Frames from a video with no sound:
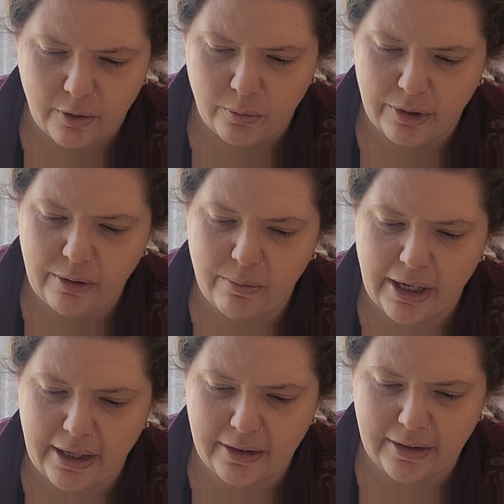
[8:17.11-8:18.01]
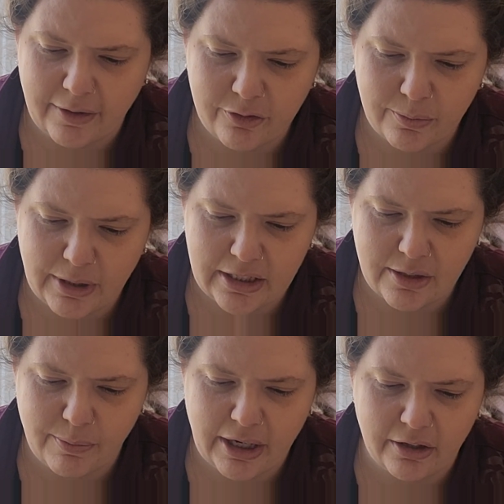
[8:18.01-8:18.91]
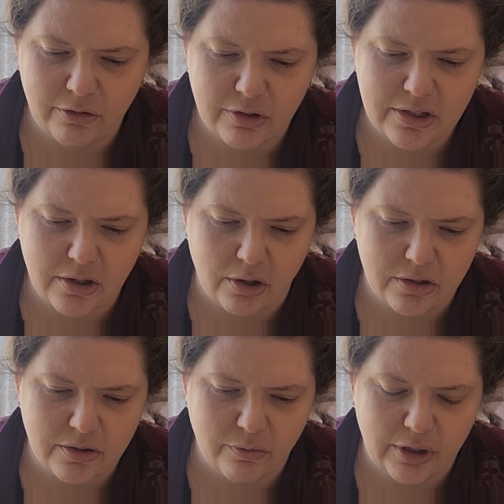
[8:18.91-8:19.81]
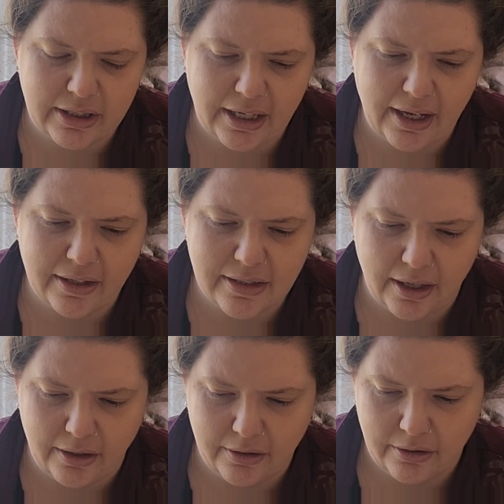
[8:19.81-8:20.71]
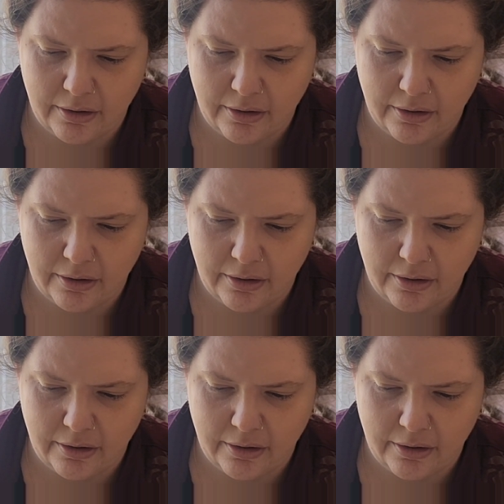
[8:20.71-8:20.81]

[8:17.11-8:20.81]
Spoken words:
went away and left me to bear the results of what they had done.